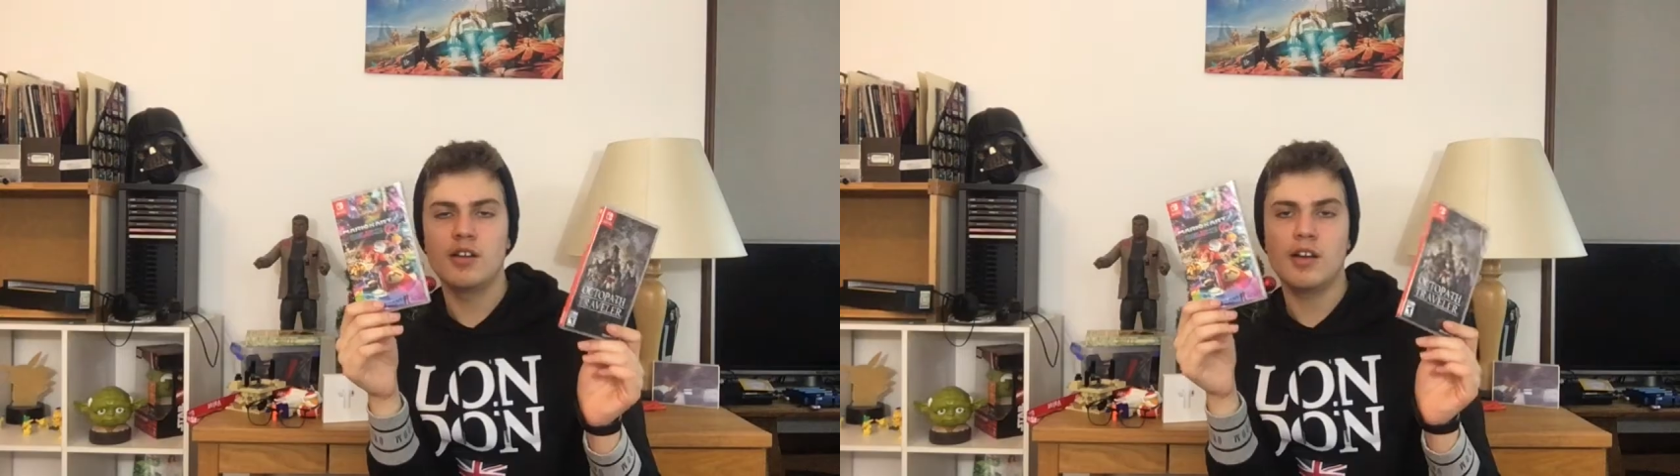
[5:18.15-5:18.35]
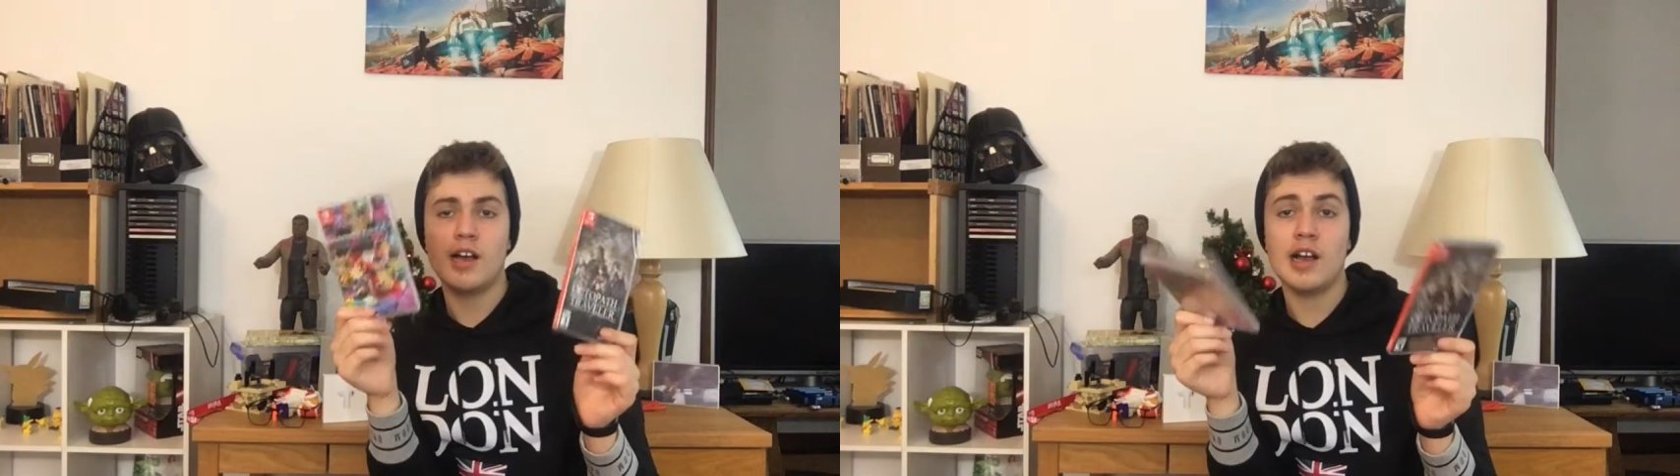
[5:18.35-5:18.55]

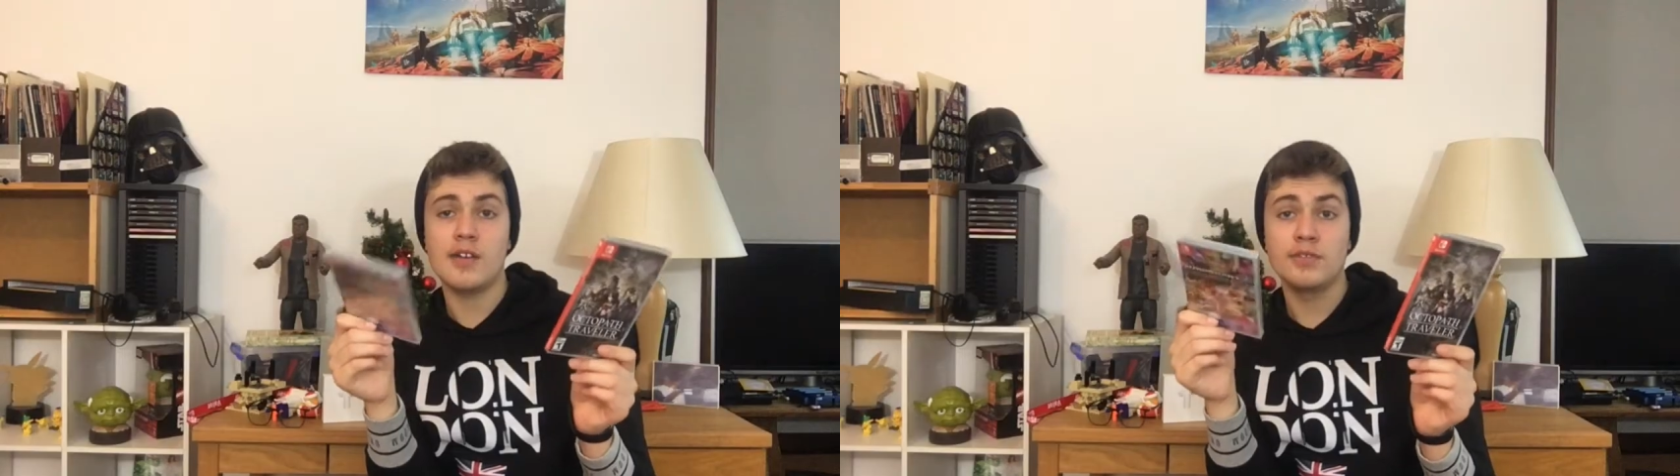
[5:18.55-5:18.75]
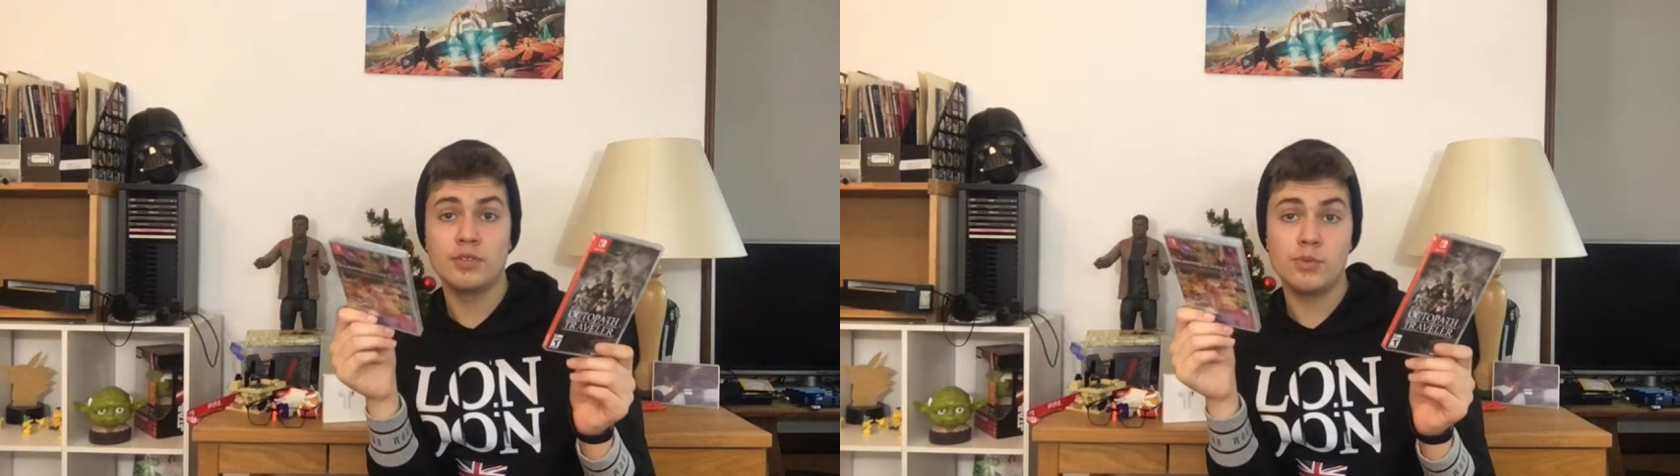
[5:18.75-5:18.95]
I
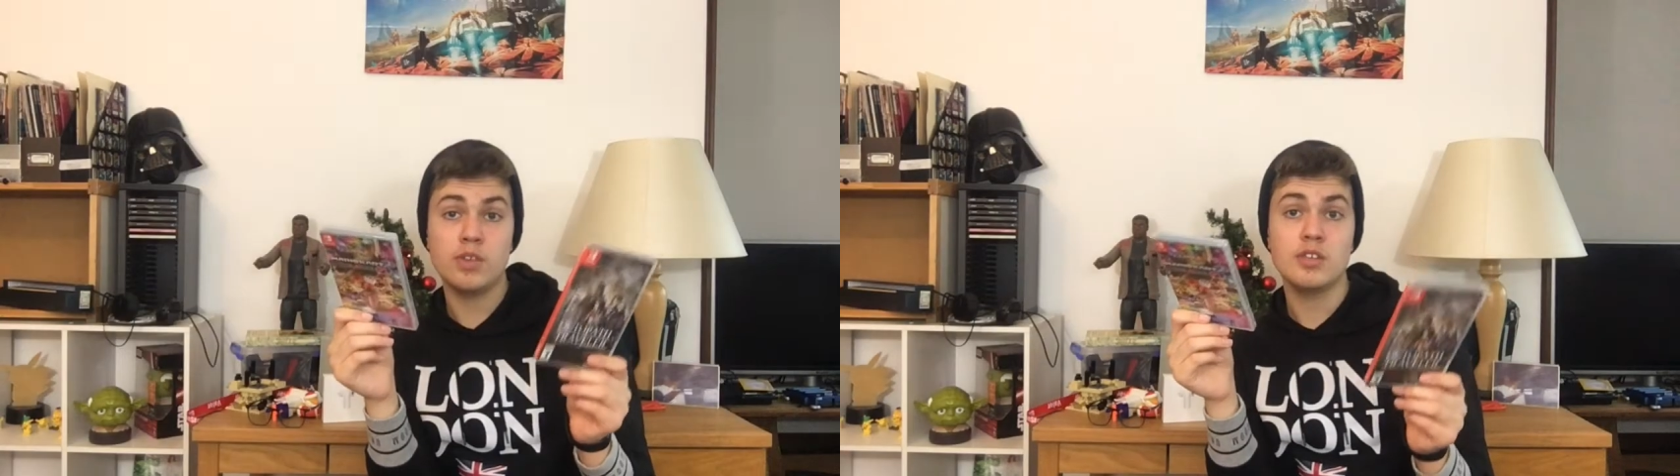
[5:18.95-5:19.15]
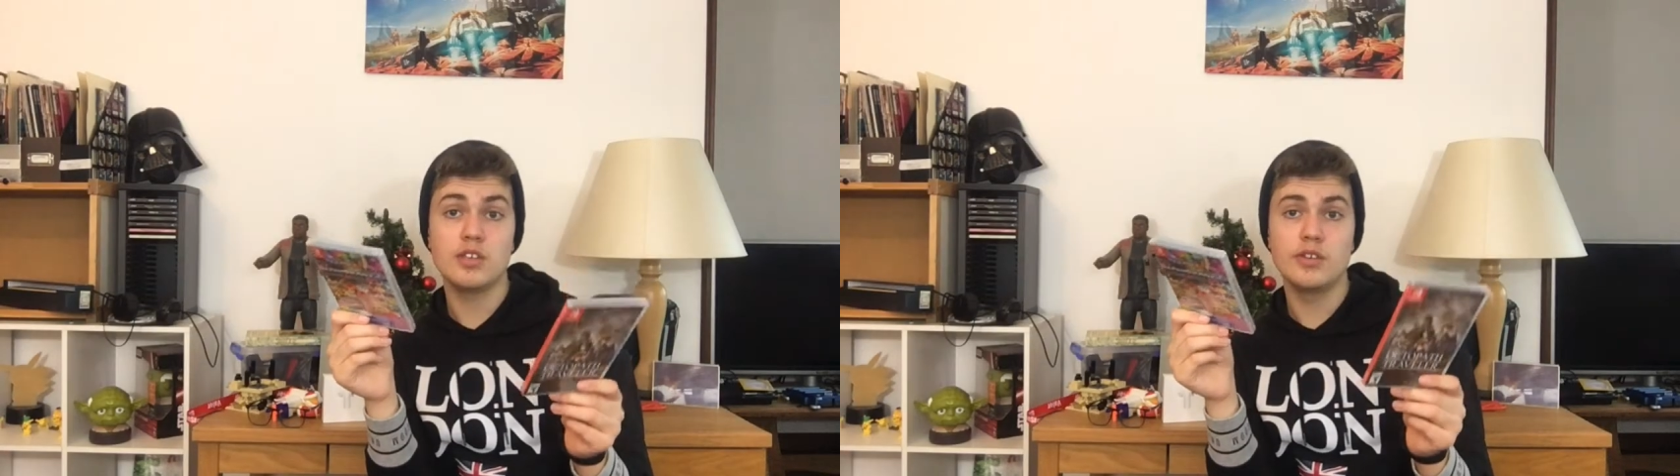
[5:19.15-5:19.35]
have on the
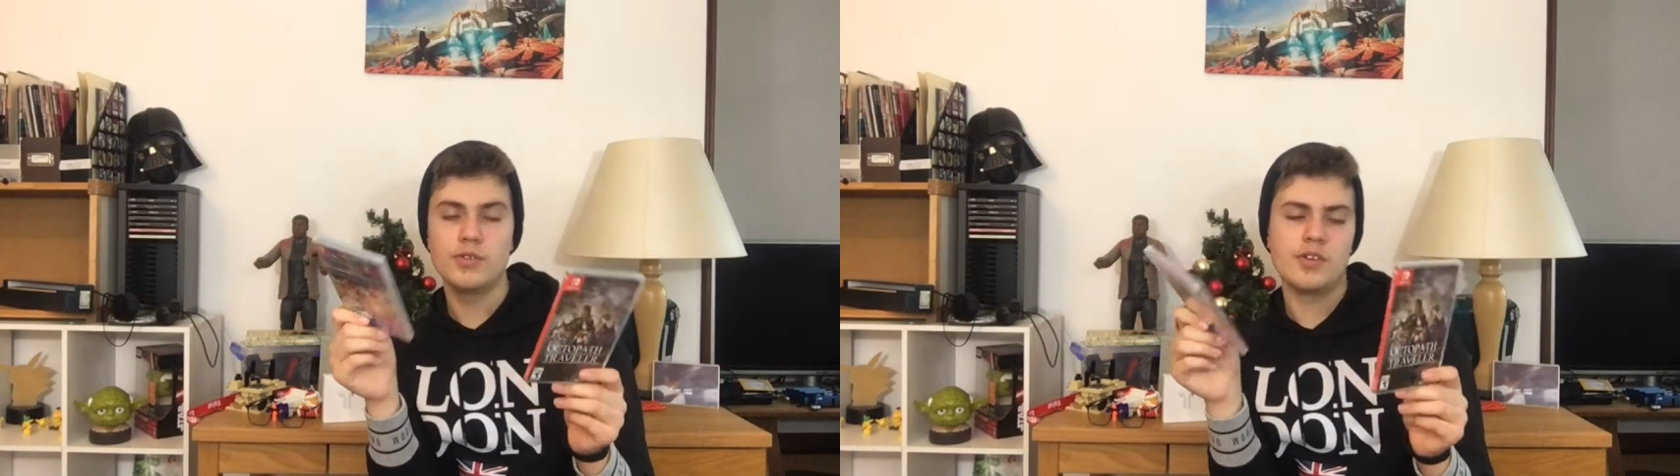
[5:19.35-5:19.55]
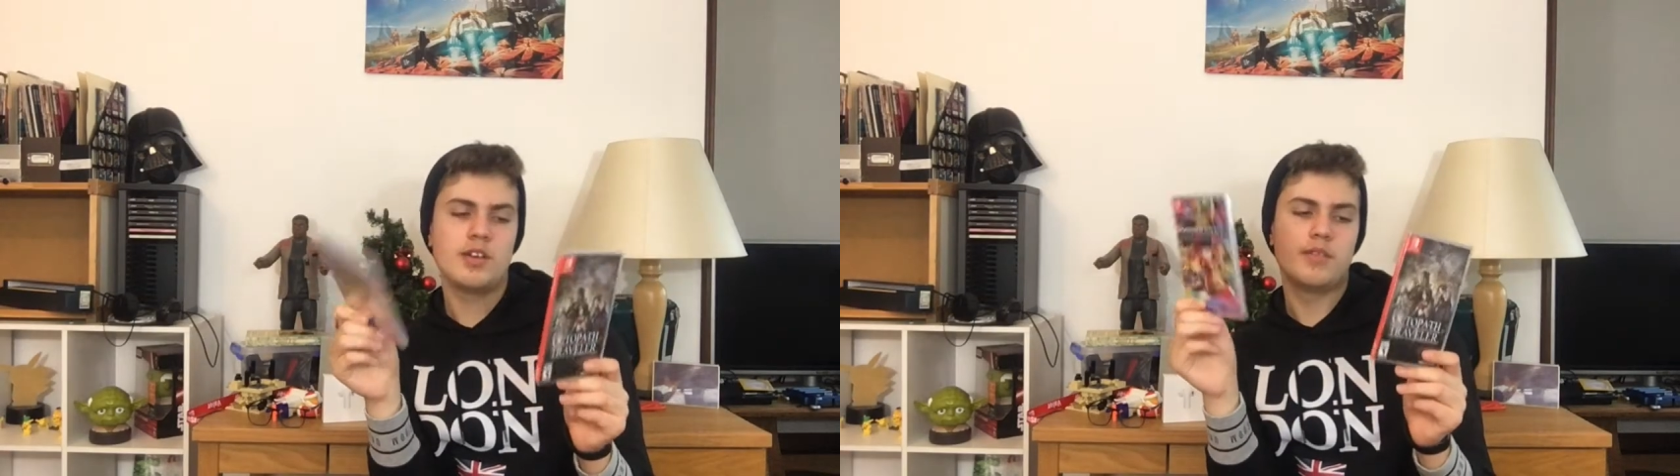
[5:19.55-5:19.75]
Wii U,